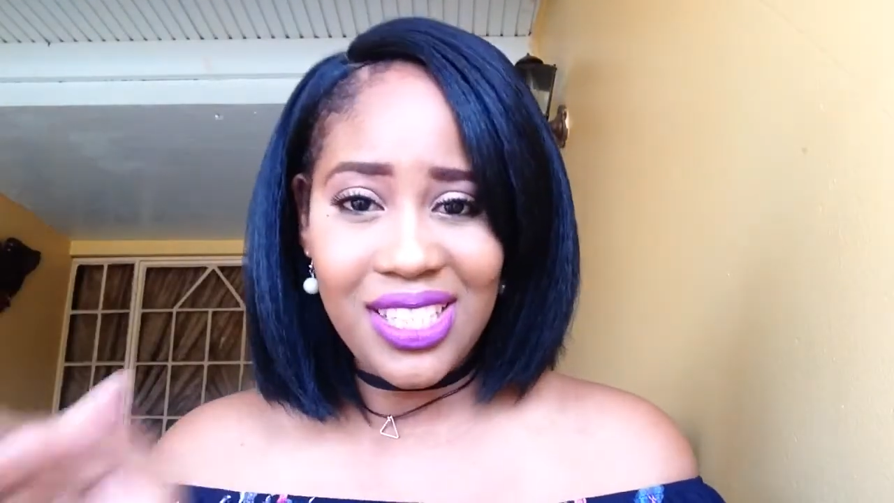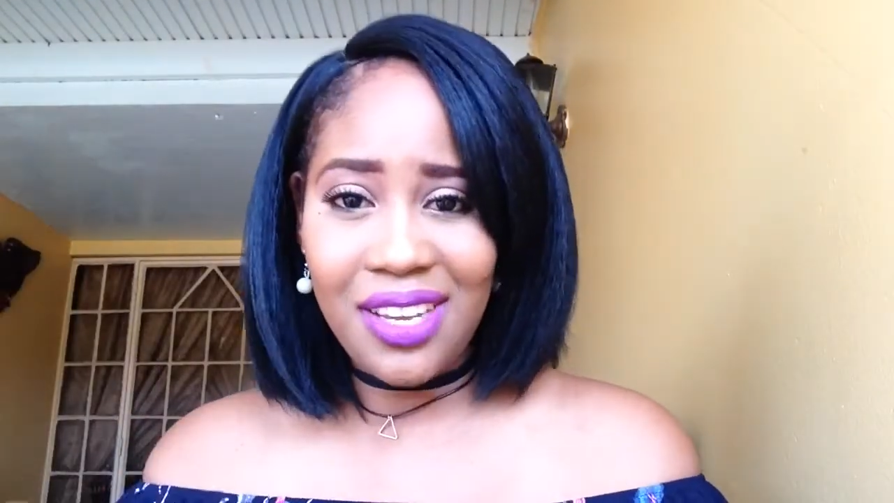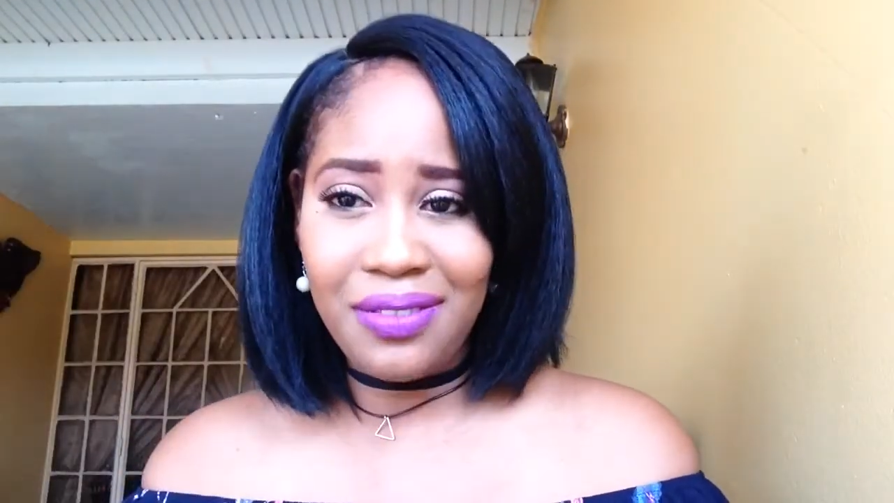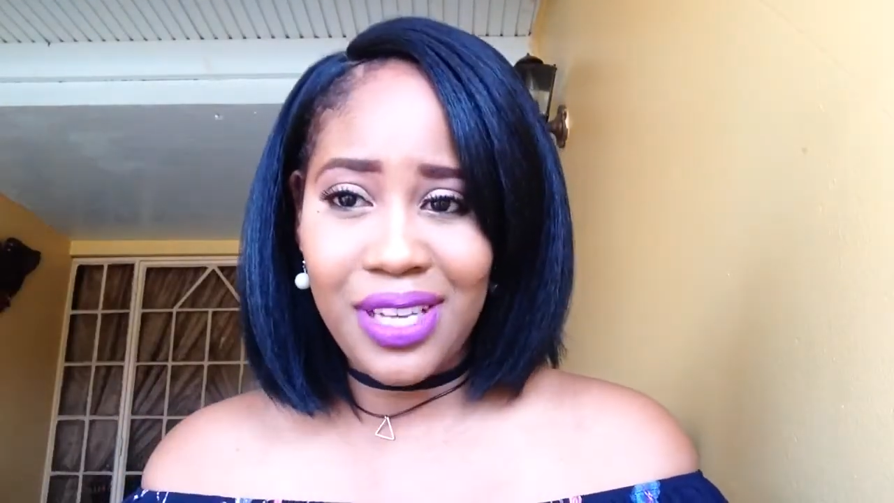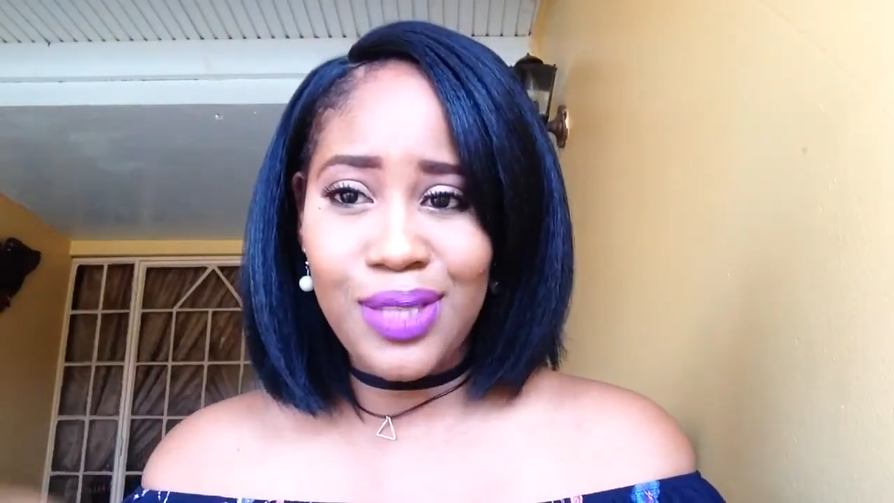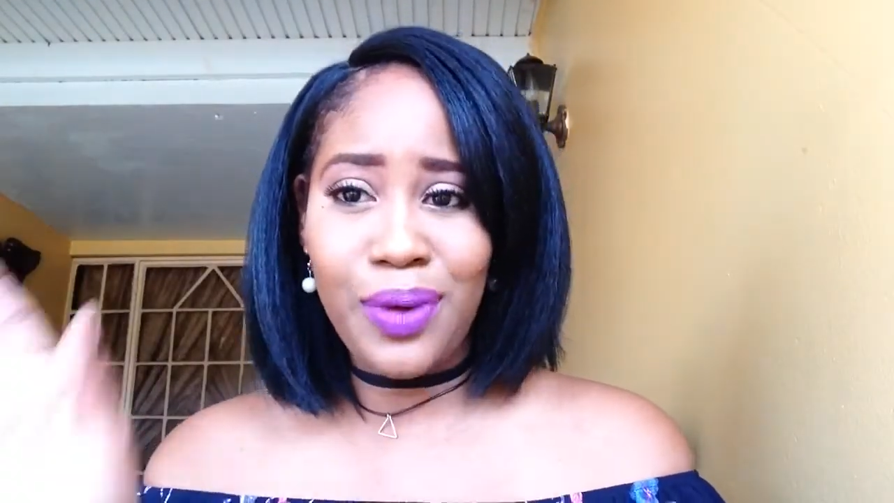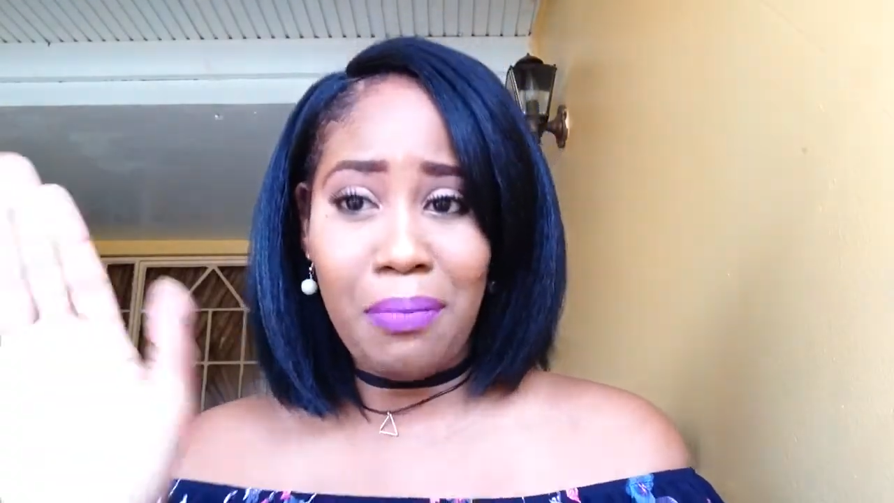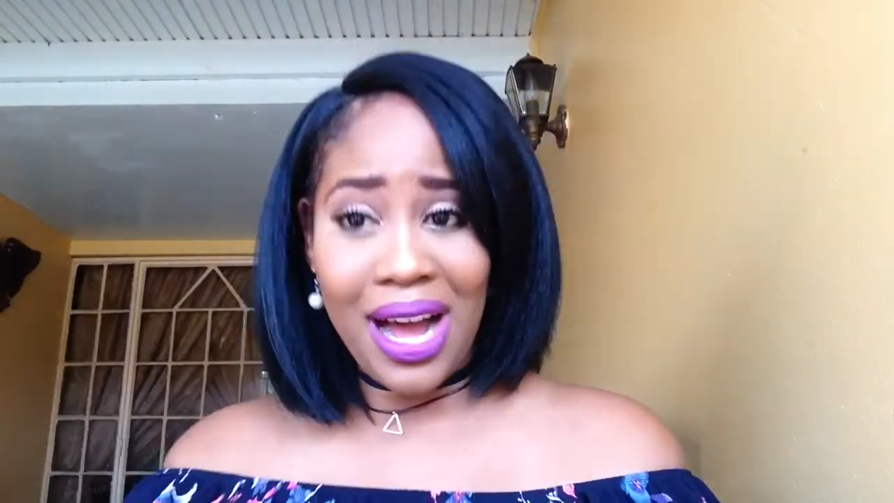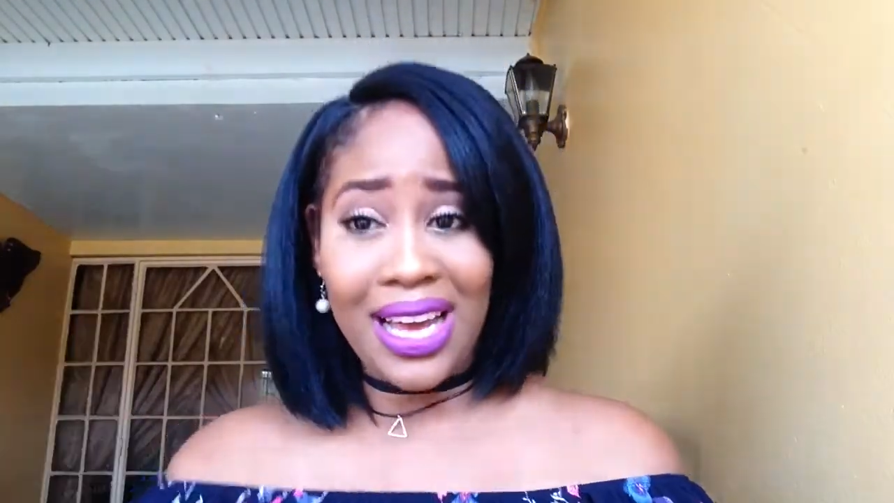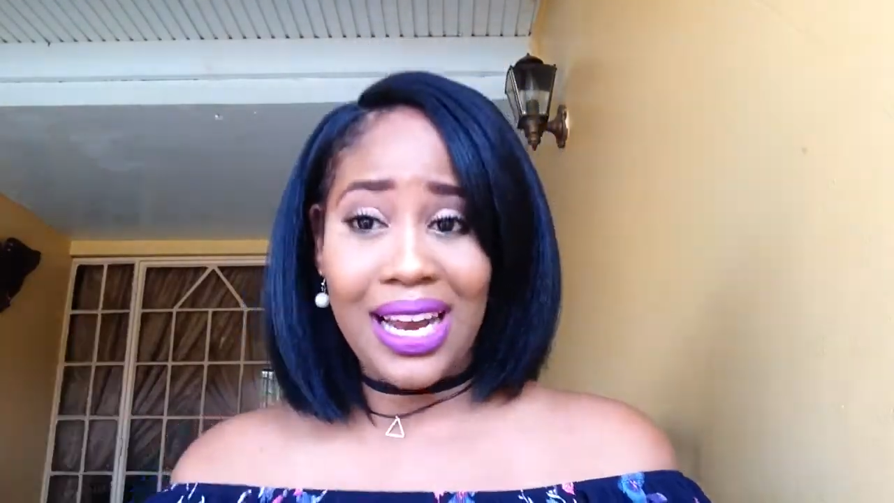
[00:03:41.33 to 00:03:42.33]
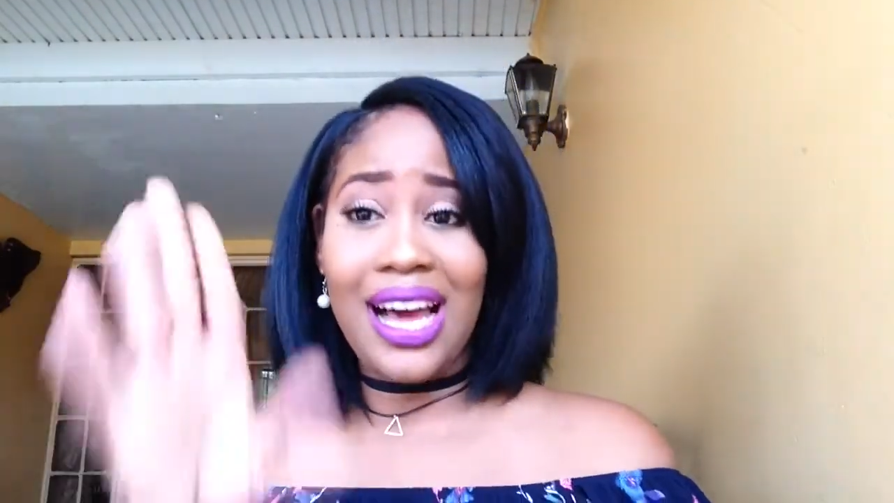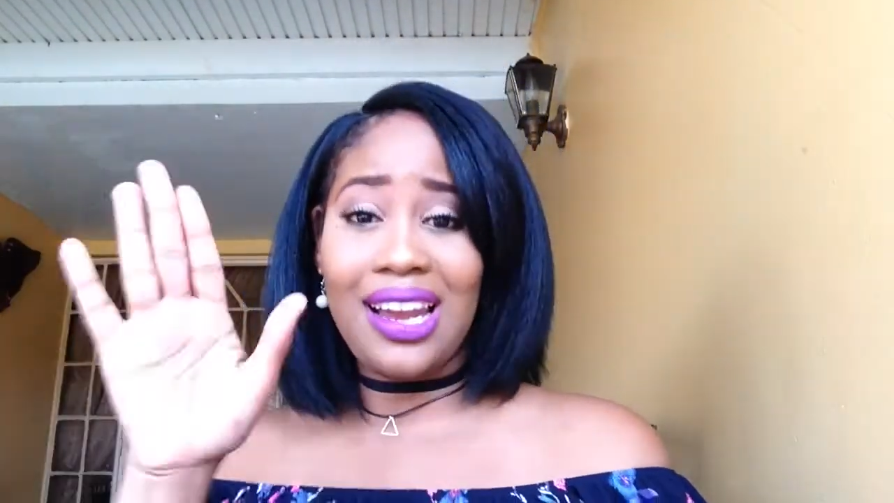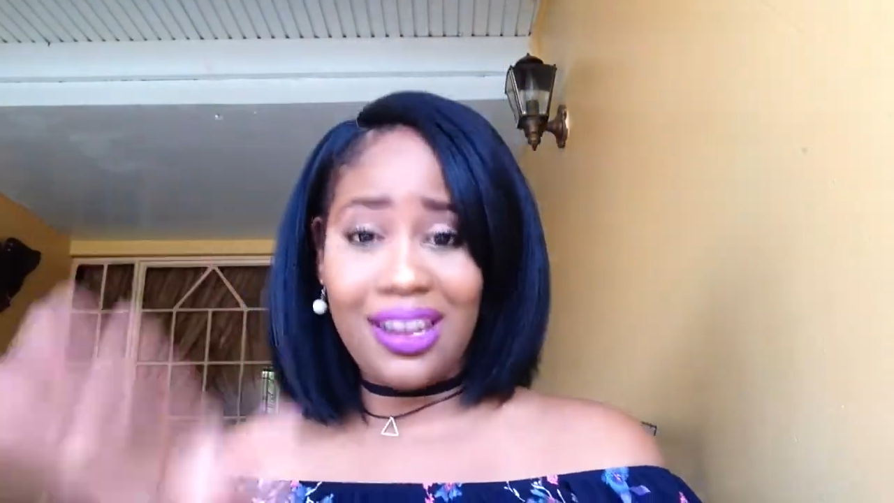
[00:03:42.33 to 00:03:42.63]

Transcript: TVs with Bacchanal